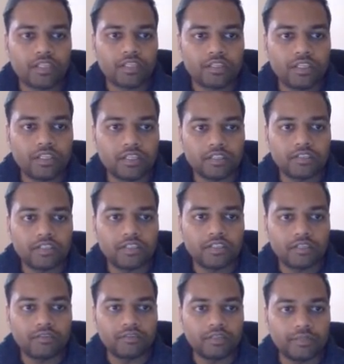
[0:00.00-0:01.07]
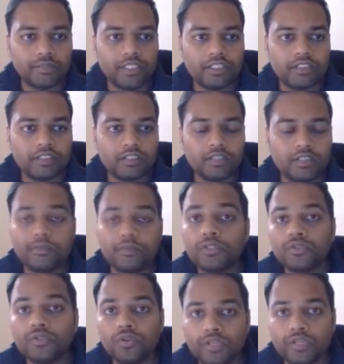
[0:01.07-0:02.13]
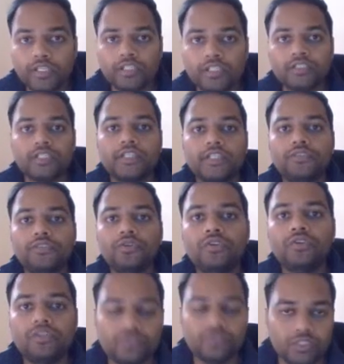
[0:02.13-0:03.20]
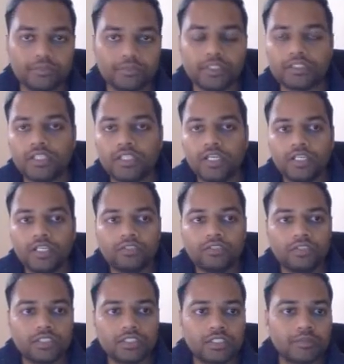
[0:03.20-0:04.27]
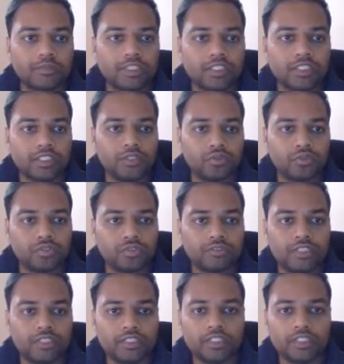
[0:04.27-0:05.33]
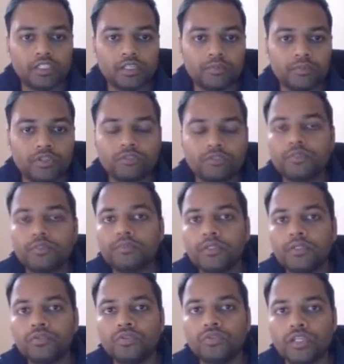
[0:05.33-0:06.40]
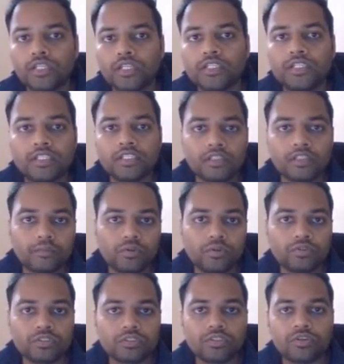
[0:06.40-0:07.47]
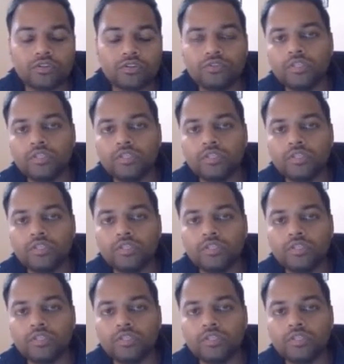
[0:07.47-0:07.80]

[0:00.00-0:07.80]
then they will be able to log in inside your WordPress. So this is basically used when there are a couple of people who are editing the posts or who